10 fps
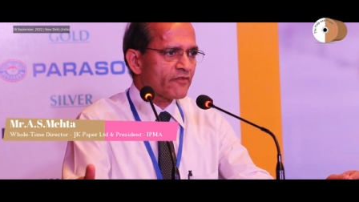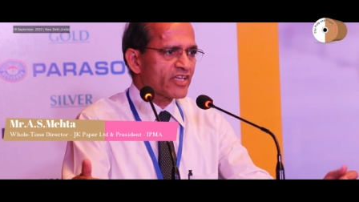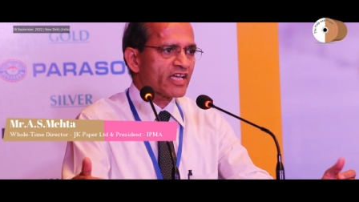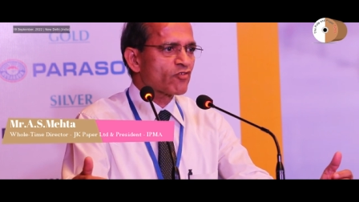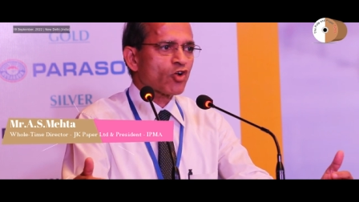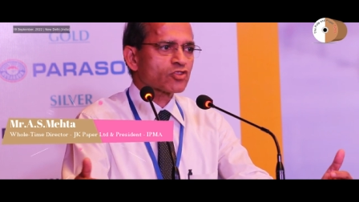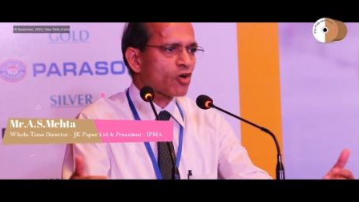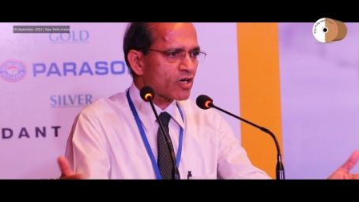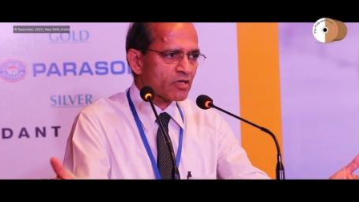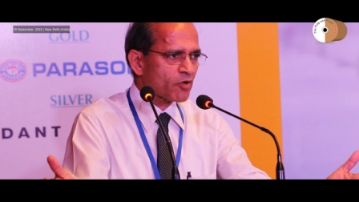We have no
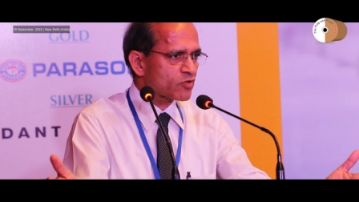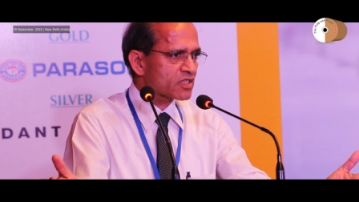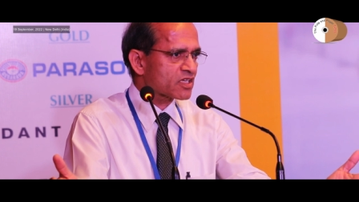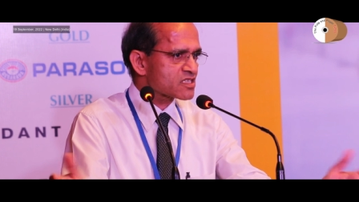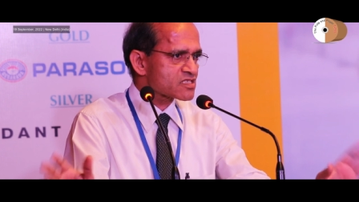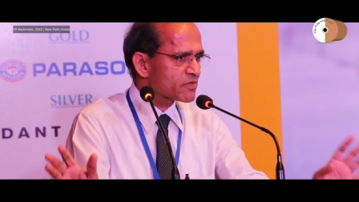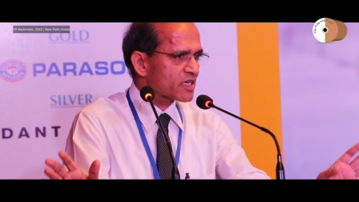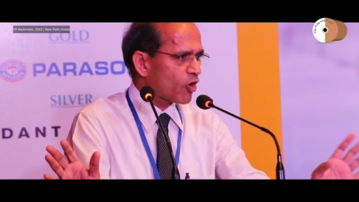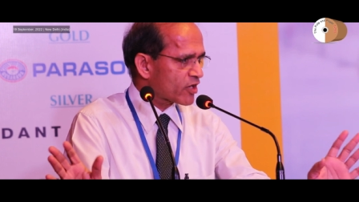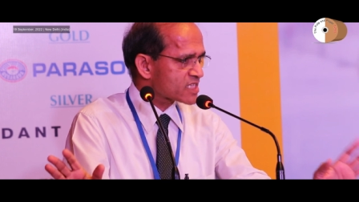thought about the customer.
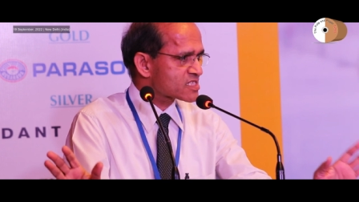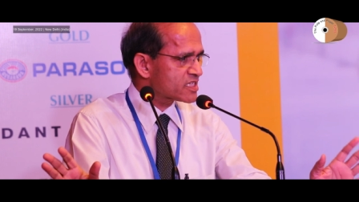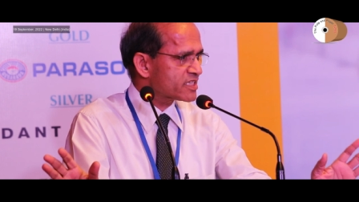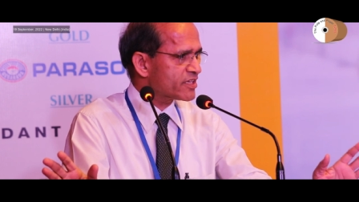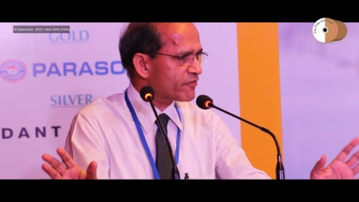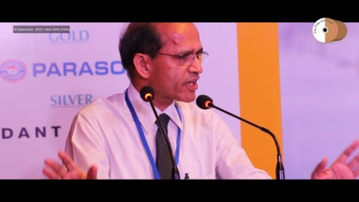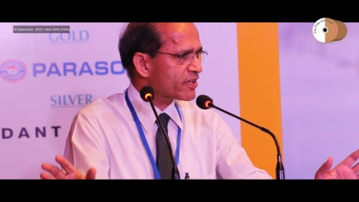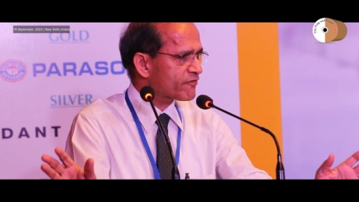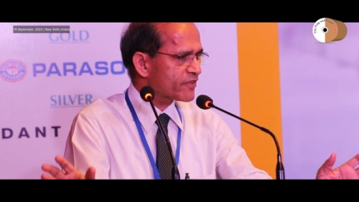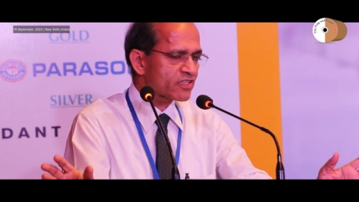Honestly, even
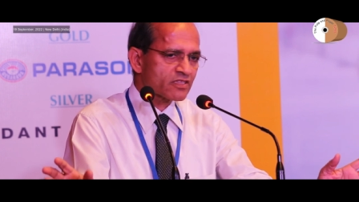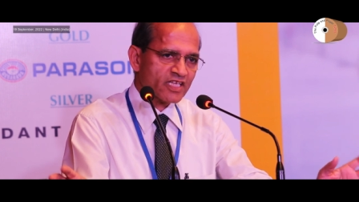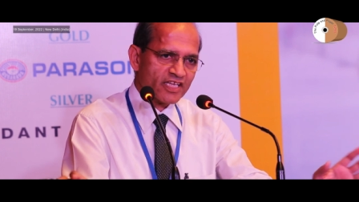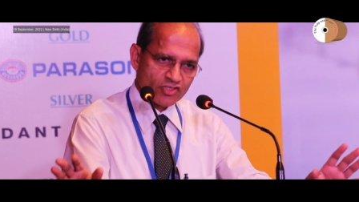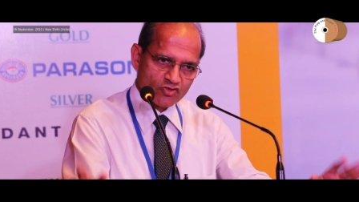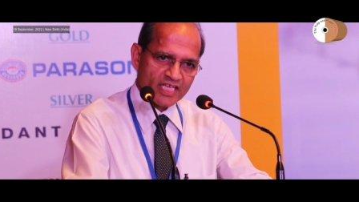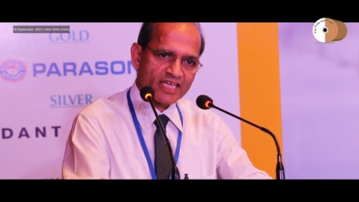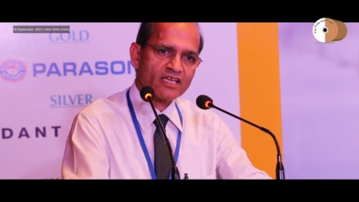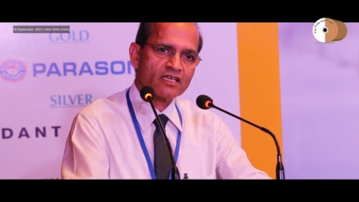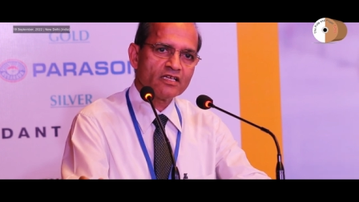if we think
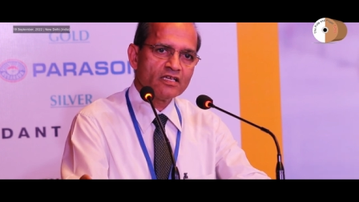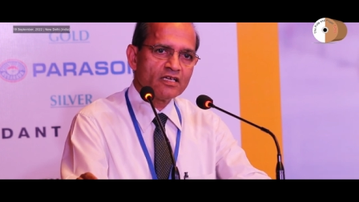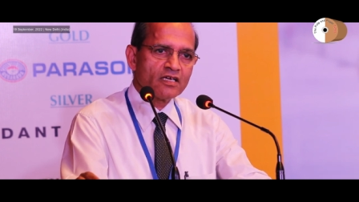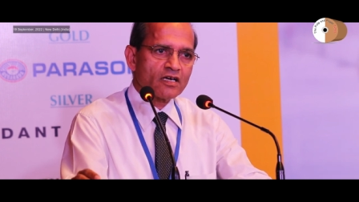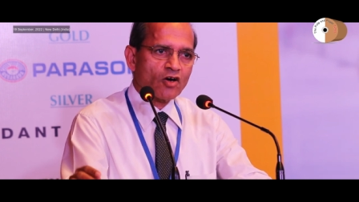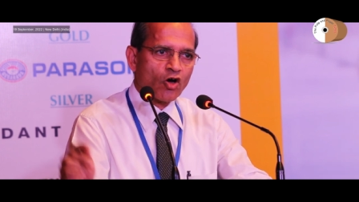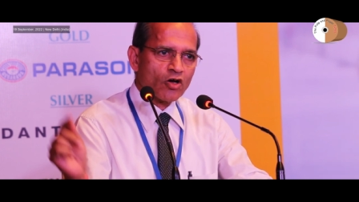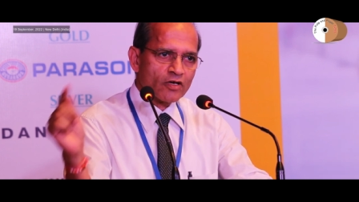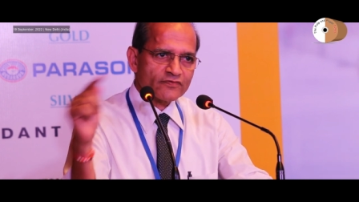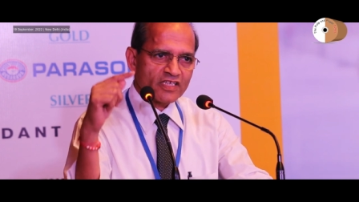today,
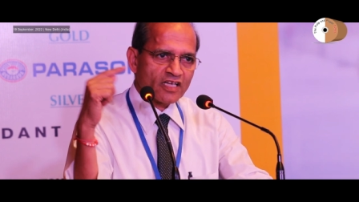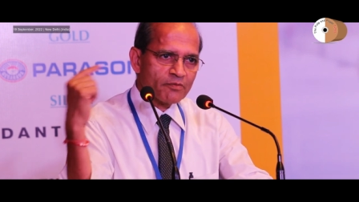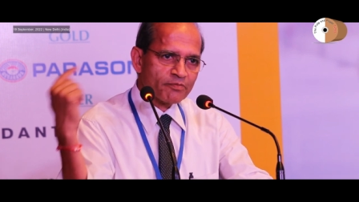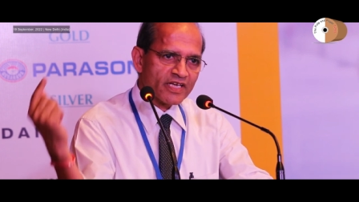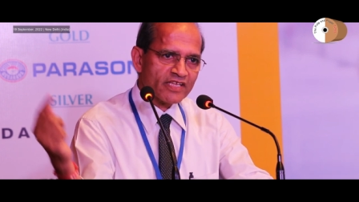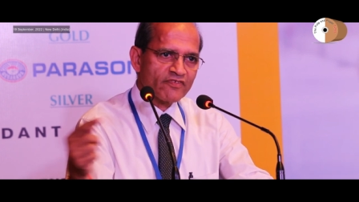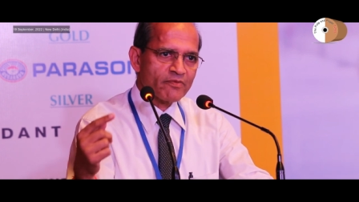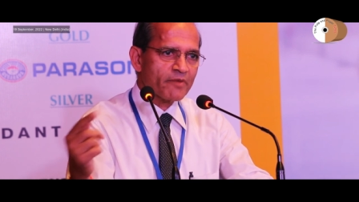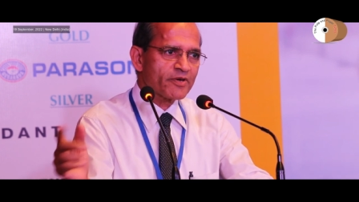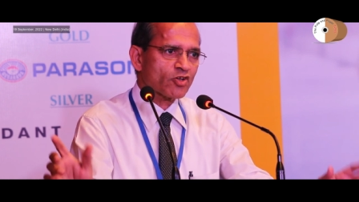all of the companies we
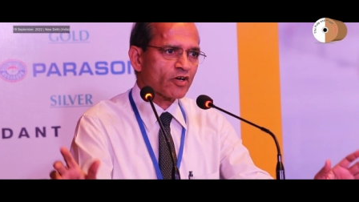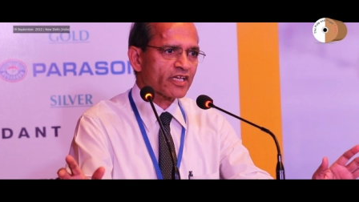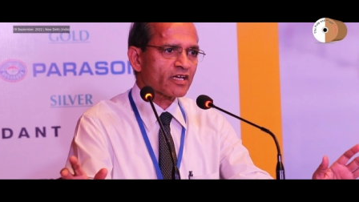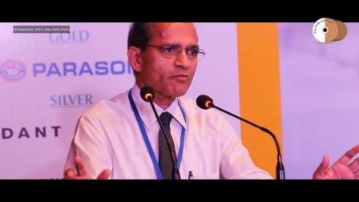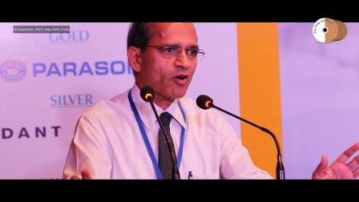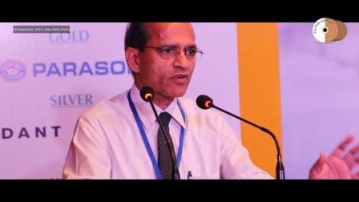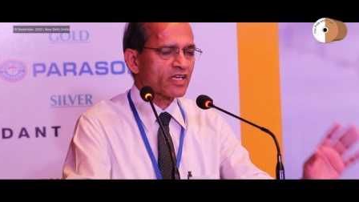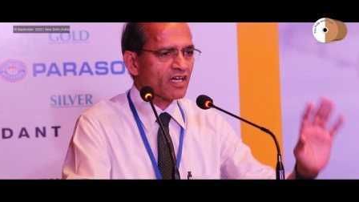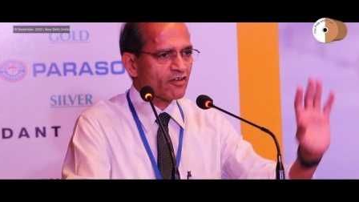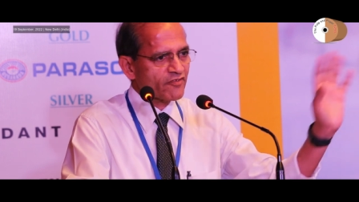may be talking about
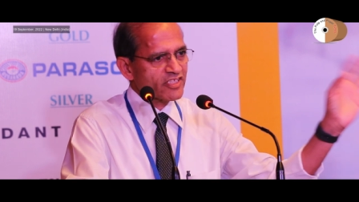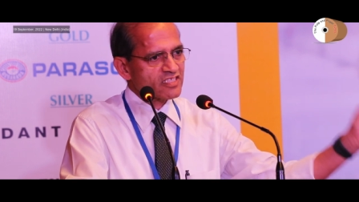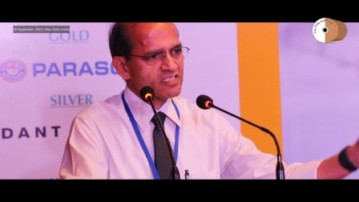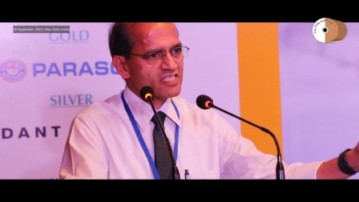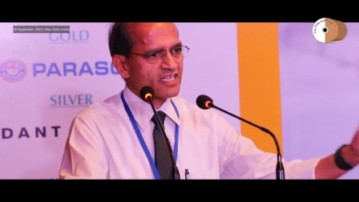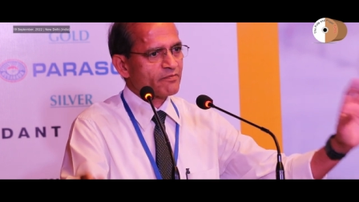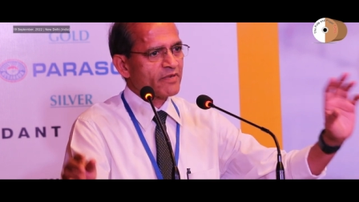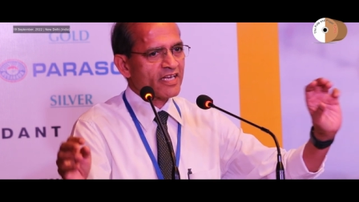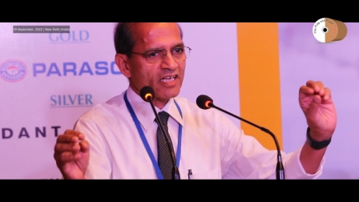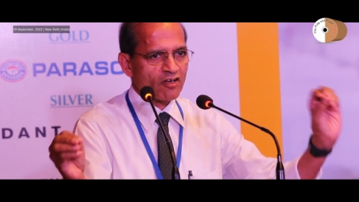in our vision
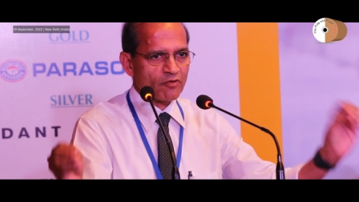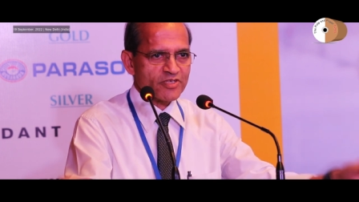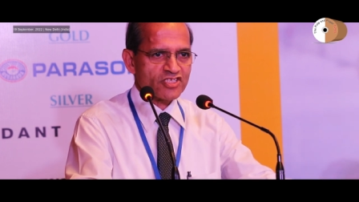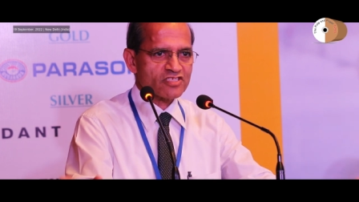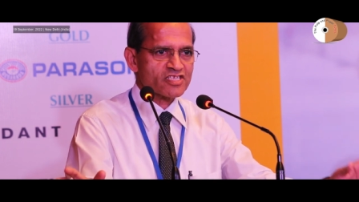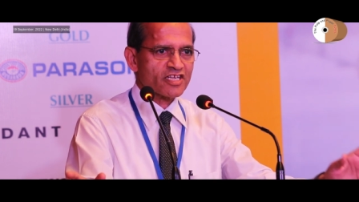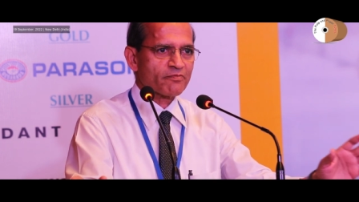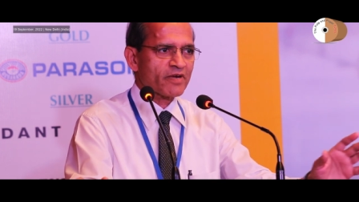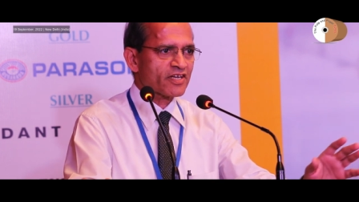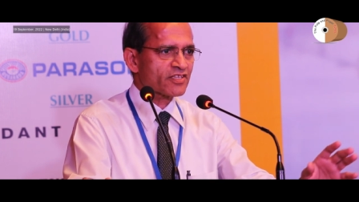statement, our mission
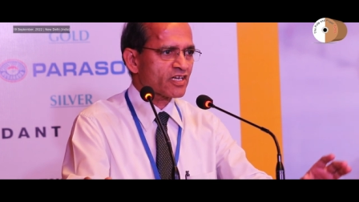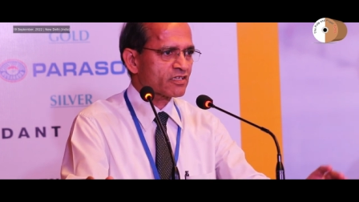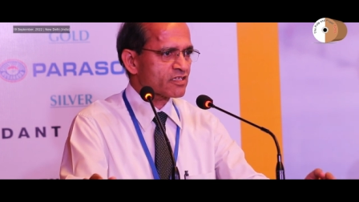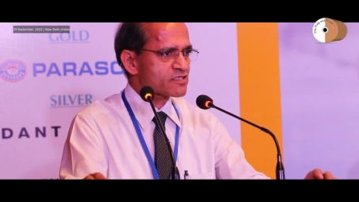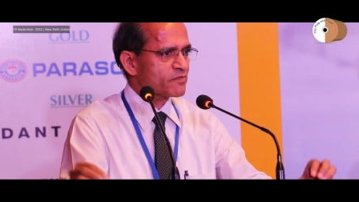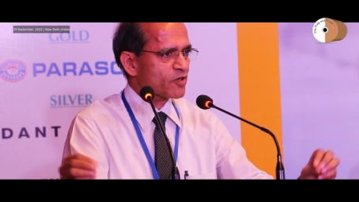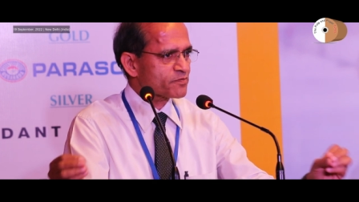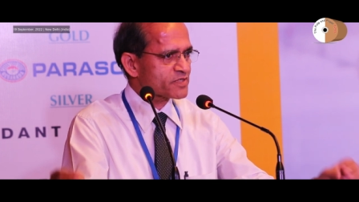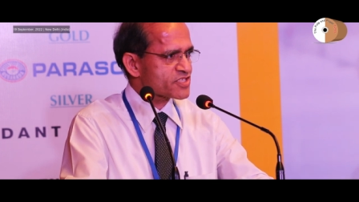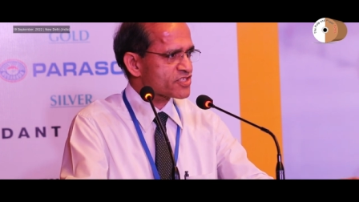statement, that customer
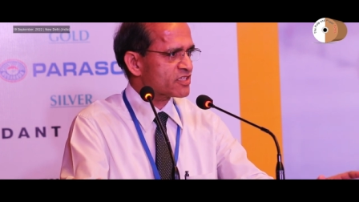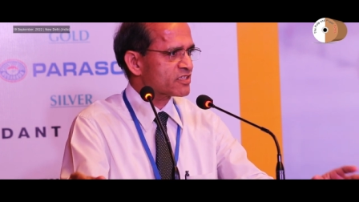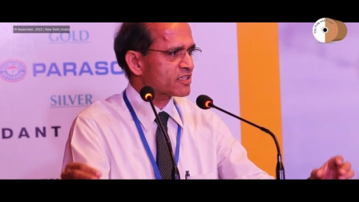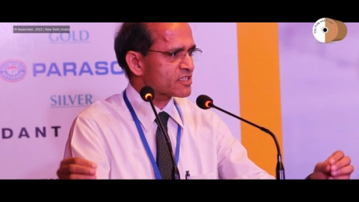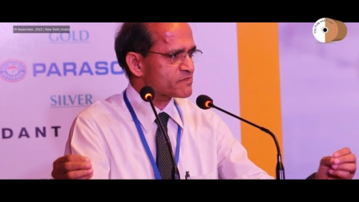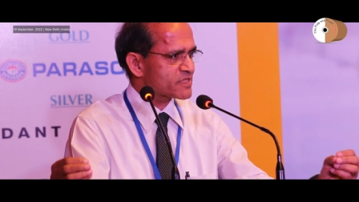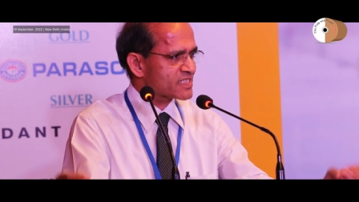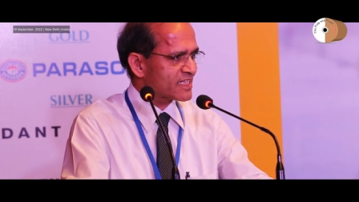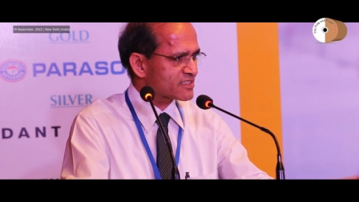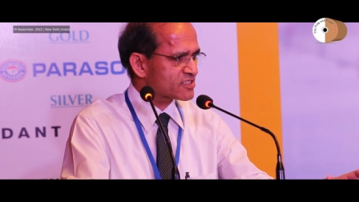obsession, customer
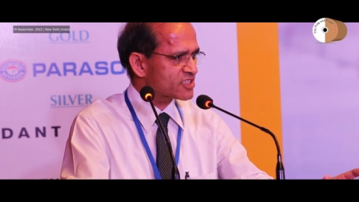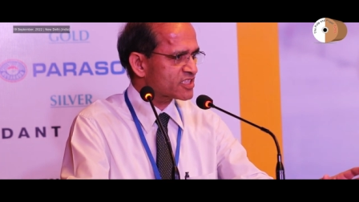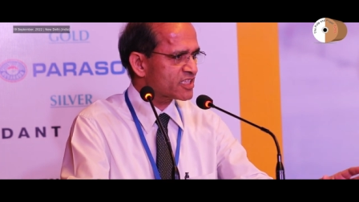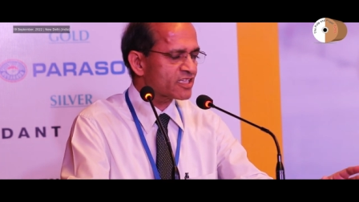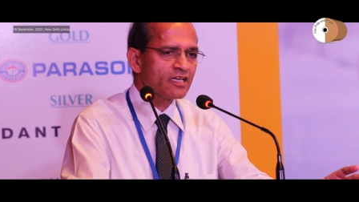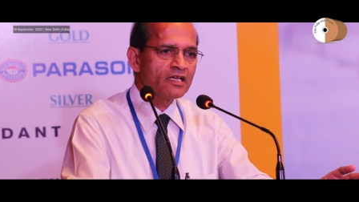centricity,